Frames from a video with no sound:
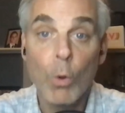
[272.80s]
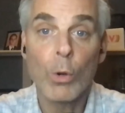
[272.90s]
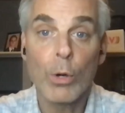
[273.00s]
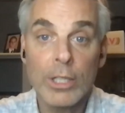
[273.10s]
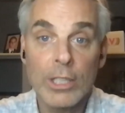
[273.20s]

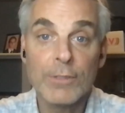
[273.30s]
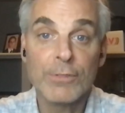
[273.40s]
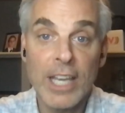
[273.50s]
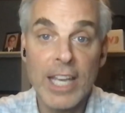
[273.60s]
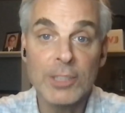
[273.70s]
Or
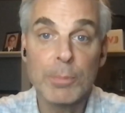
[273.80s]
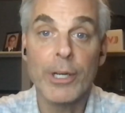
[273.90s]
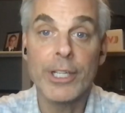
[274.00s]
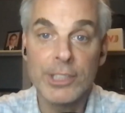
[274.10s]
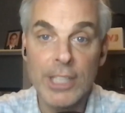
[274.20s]
Cliff
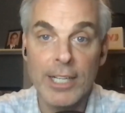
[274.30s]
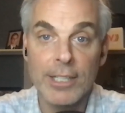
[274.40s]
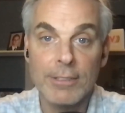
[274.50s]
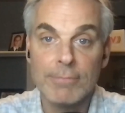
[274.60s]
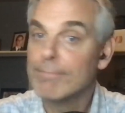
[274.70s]
Kingsbury
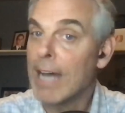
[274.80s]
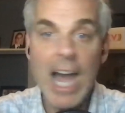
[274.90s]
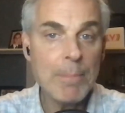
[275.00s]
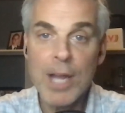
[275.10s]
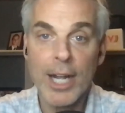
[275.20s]
decided,
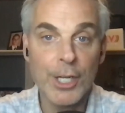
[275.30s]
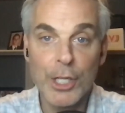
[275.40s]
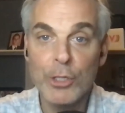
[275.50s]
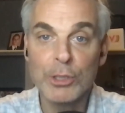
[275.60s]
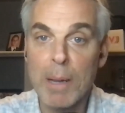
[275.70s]
I'm not going
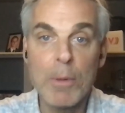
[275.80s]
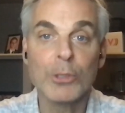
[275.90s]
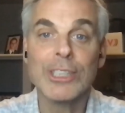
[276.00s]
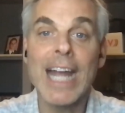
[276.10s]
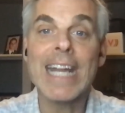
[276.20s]
to use my
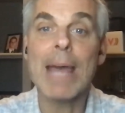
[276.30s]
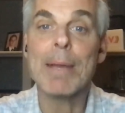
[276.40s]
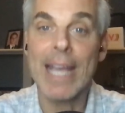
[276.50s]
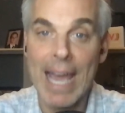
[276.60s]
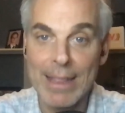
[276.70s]
most
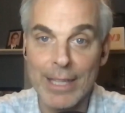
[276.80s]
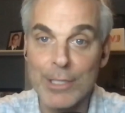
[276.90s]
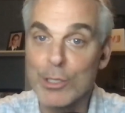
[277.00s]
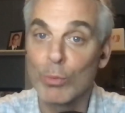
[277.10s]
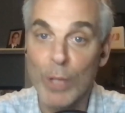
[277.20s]
dynamic
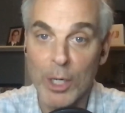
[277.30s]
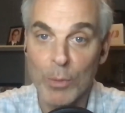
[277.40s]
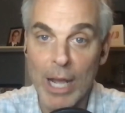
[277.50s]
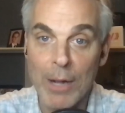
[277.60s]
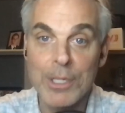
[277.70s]
athlete to run
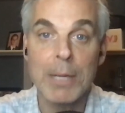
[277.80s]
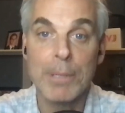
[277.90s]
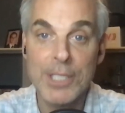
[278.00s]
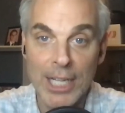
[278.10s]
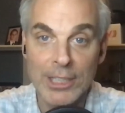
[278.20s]
around
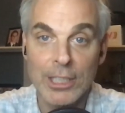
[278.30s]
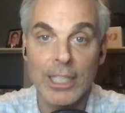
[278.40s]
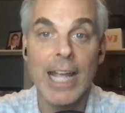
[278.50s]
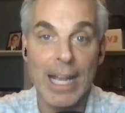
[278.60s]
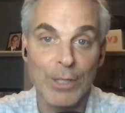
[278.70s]
and
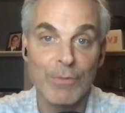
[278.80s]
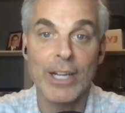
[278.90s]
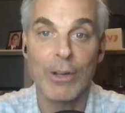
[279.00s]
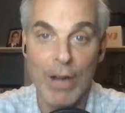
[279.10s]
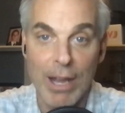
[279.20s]
potentially
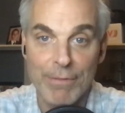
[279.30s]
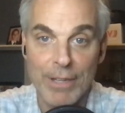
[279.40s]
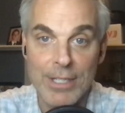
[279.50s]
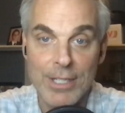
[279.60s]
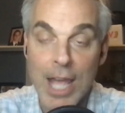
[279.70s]
elevate our
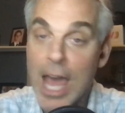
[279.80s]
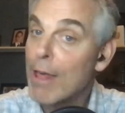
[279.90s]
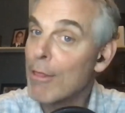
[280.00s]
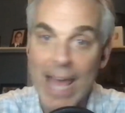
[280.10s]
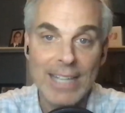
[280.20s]
offense.
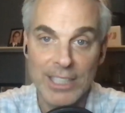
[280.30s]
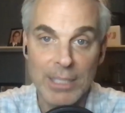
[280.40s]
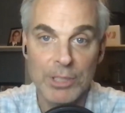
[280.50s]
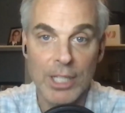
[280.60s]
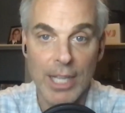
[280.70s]
That
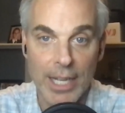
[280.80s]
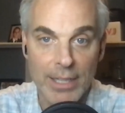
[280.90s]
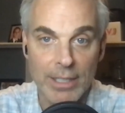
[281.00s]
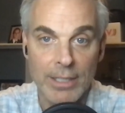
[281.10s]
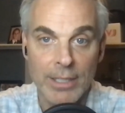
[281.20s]
seems
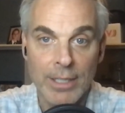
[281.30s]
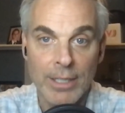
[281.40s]
unlikely.